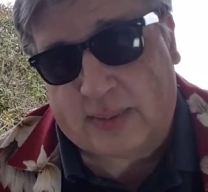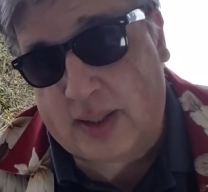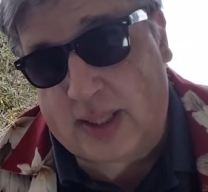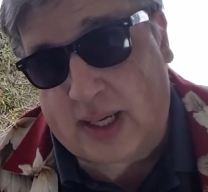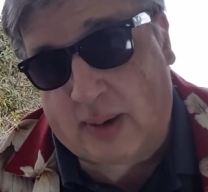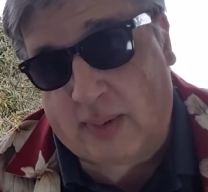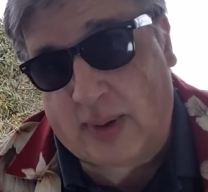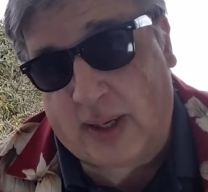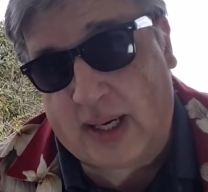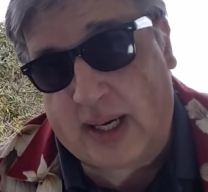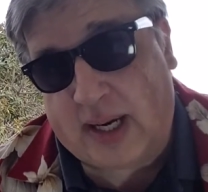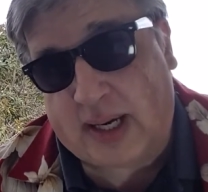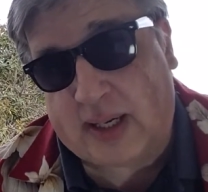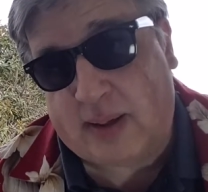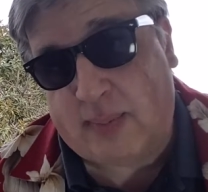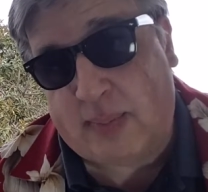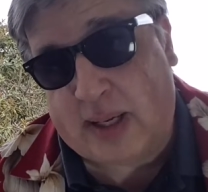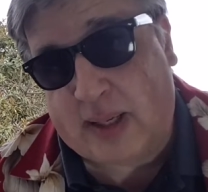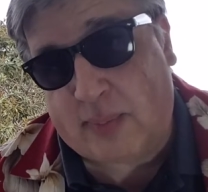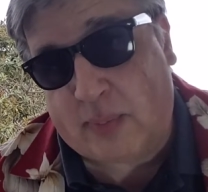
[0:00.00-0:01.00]
That way I
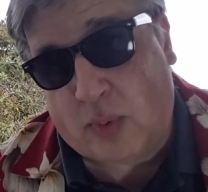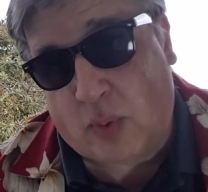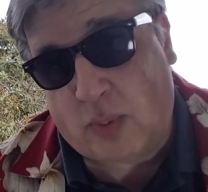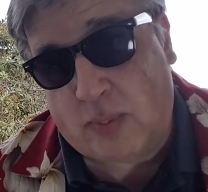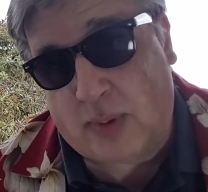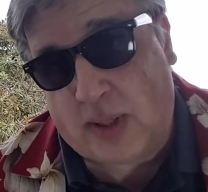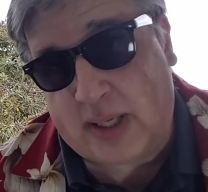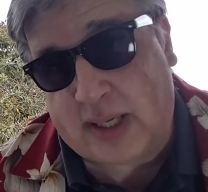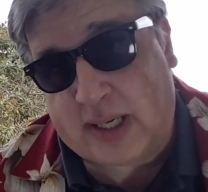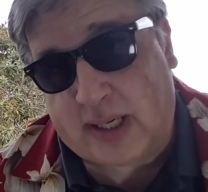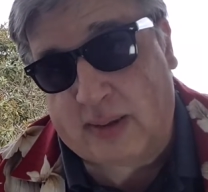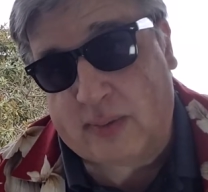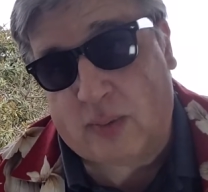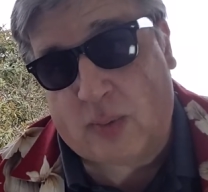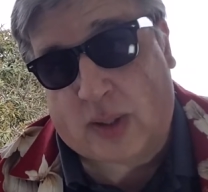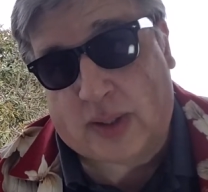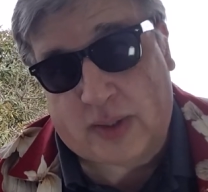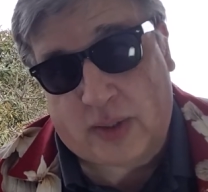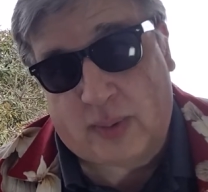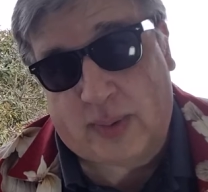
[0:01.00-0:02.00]
can make more money
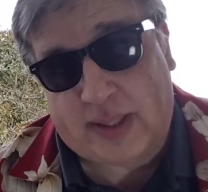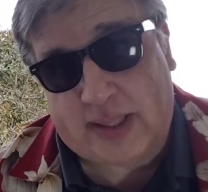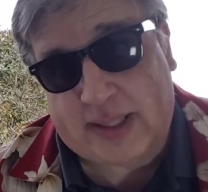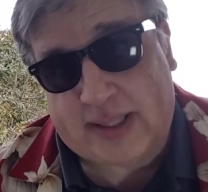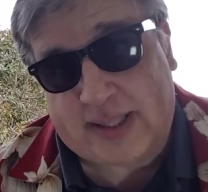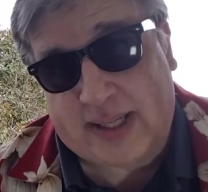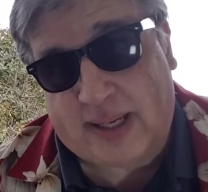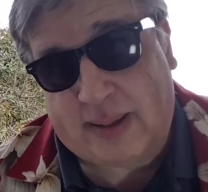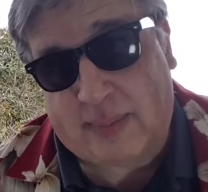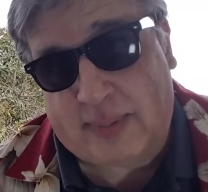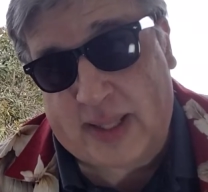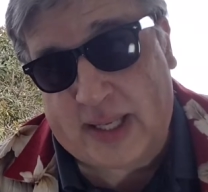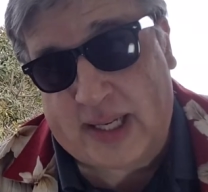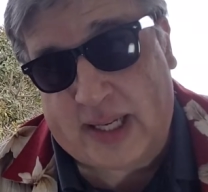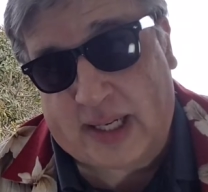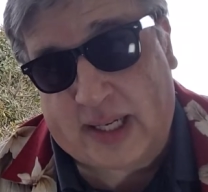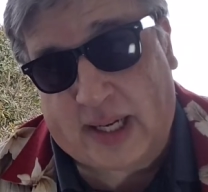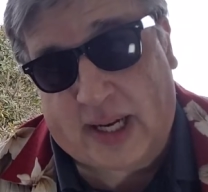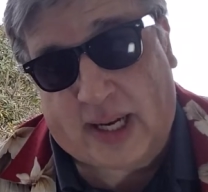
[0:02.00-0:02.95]
while doing the same thing.